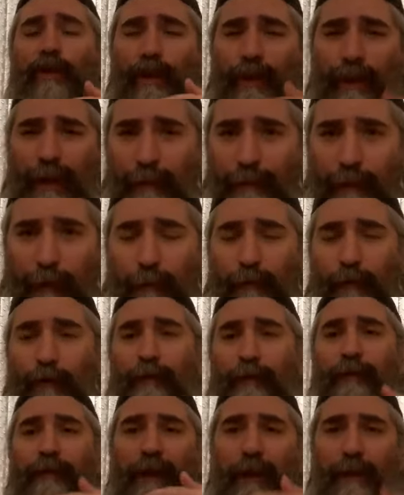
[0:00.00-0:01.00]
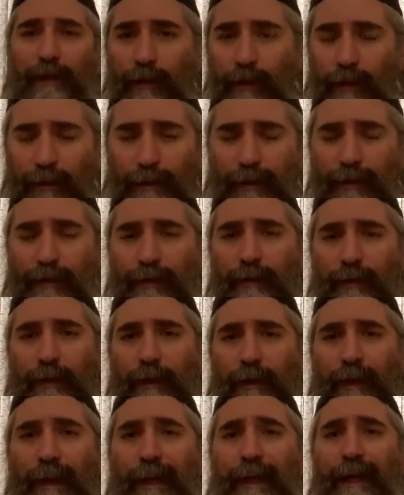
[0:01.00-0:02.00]
learning from your failures
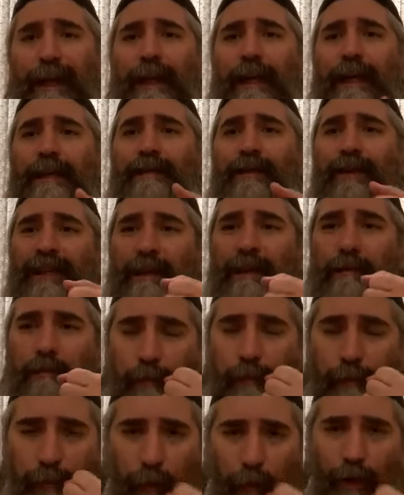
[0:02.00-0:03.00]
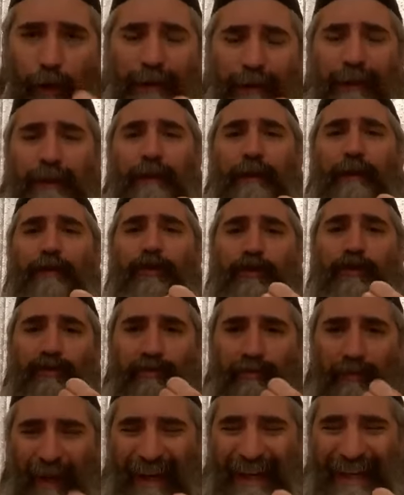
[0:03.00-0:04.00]
is an important
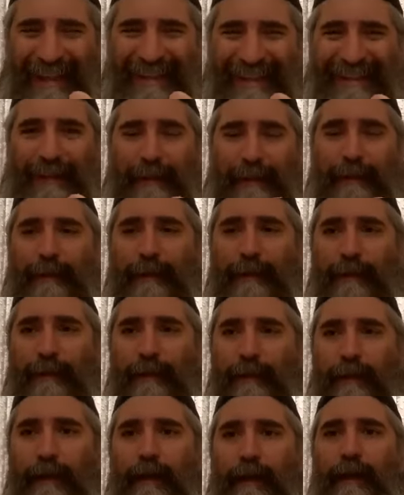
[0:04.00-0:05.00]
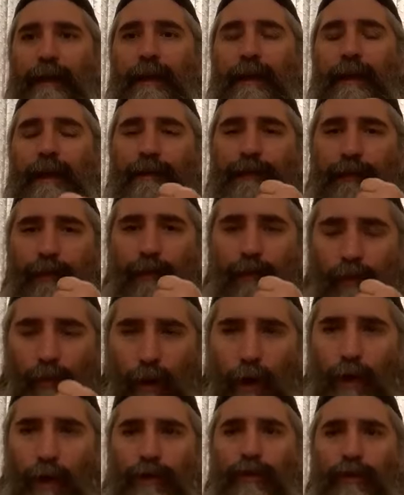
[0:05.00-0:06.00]
trait if you
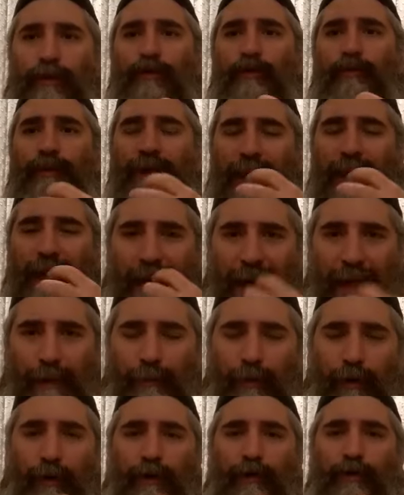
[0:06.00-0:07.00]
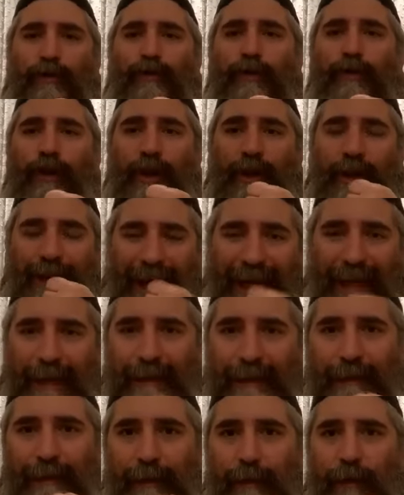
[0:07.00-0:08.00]
want to be able to
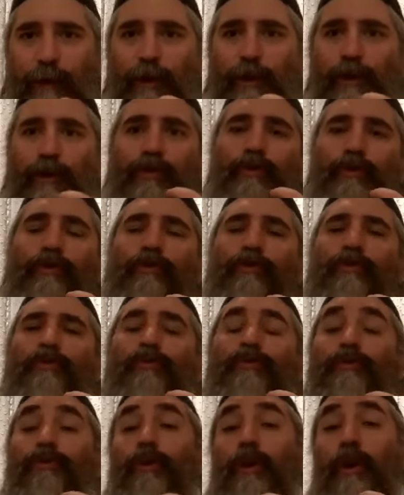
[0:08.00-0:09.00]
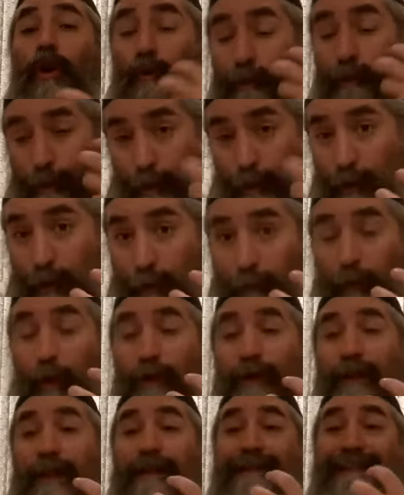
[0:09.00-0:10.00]
connect to first of
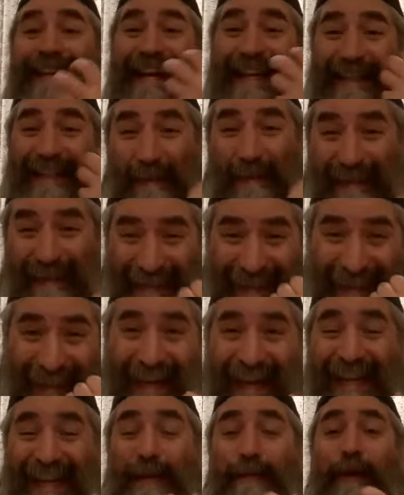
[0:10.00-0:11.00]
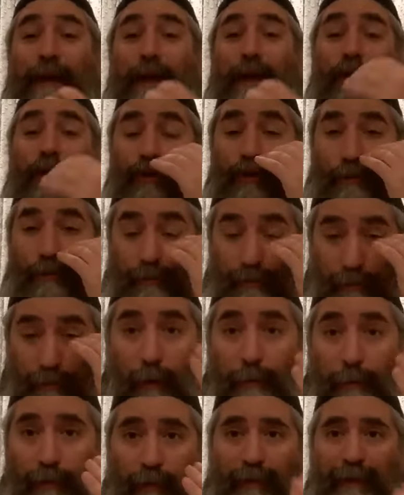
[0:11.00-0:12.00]
all, Yetziat Mitzrayim on the
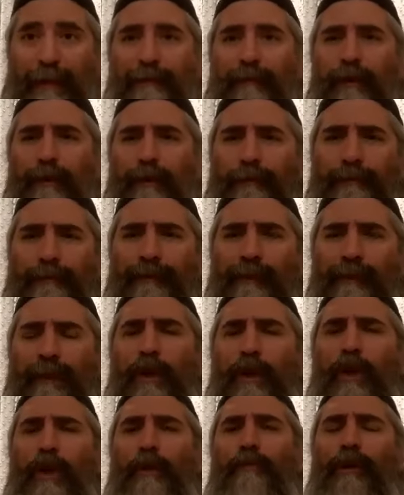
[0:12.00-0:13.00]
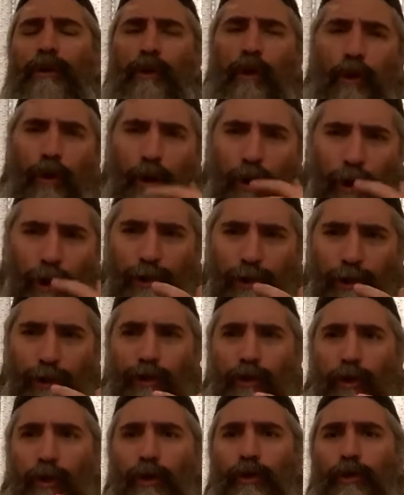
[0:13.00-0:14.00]
proper level, but
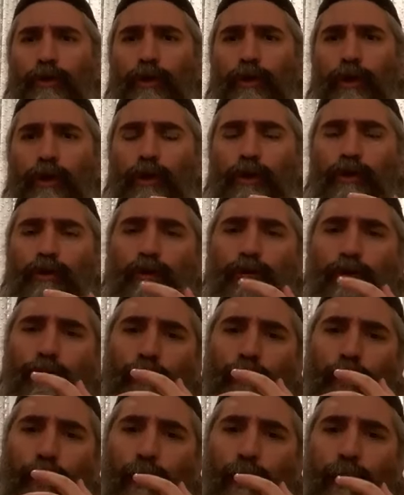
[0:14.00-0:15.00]
also to